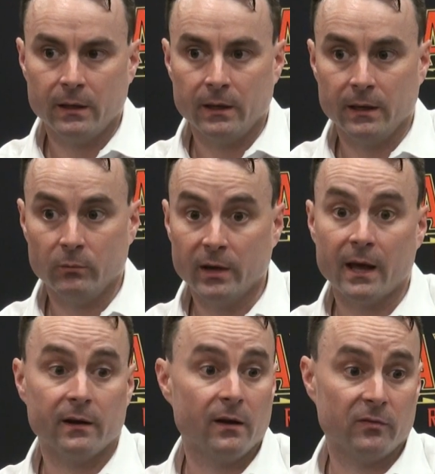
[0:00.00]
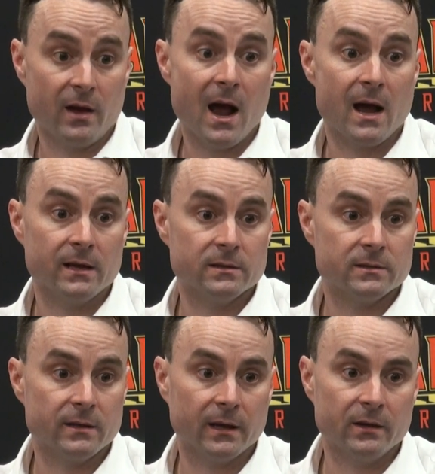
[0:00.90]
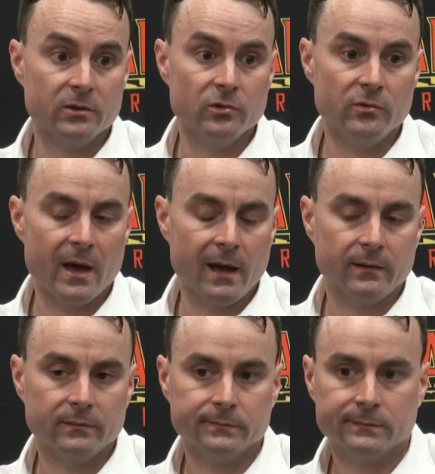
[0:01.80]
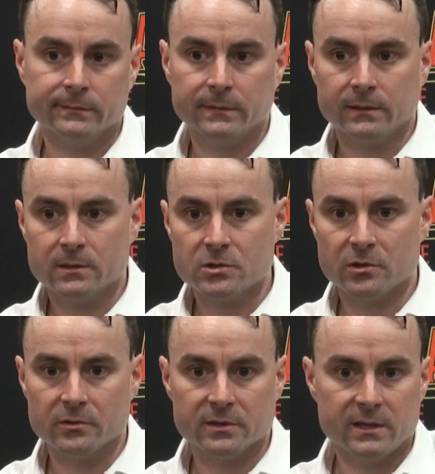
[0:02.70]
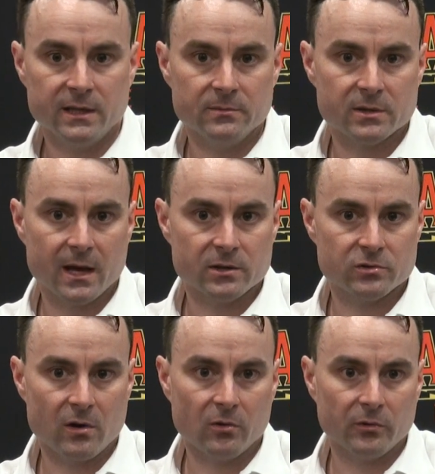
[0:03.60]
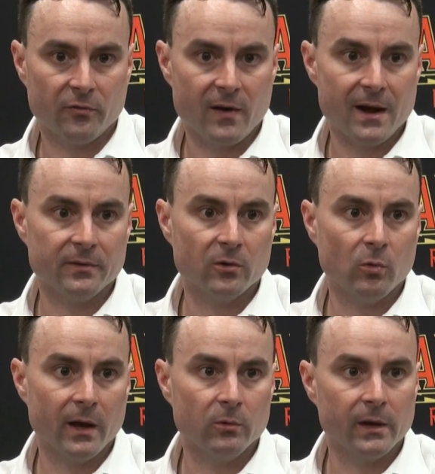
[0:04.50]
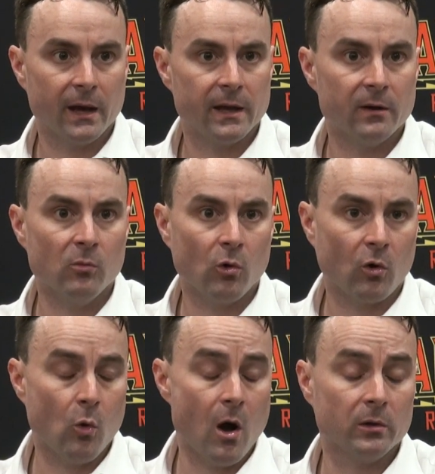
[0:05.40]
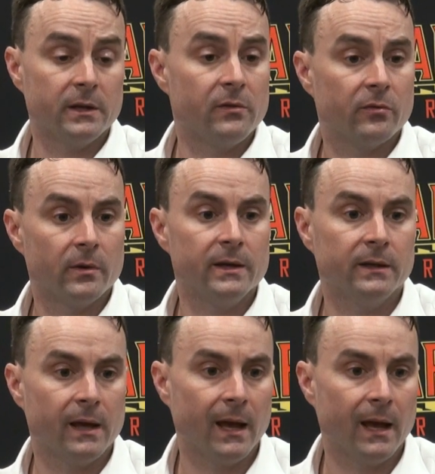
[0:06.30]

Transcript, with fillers: And we got enough guys that can do that certain teams got to struggle to find their way. We got to get a more quality three in the